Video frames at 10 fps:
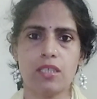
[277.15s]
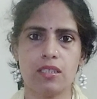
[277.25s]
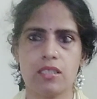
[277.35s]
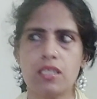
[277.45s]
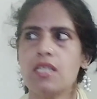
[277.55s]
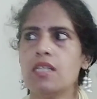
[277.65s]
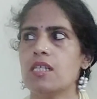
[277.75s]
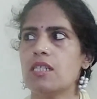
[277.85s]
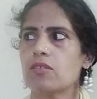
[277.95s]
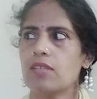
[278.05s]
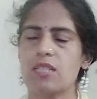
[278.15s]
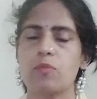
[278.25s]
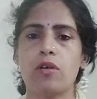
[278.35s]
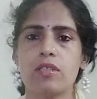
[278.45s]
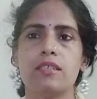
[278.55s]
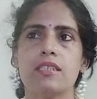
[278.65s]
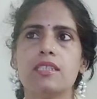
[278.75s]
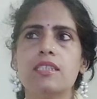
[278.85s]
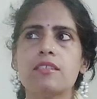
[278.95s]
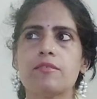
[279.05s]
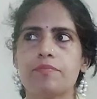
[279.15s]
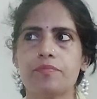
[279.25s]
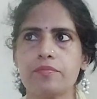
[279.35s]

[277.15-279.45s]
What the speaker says: sense. So that's Bos indicus.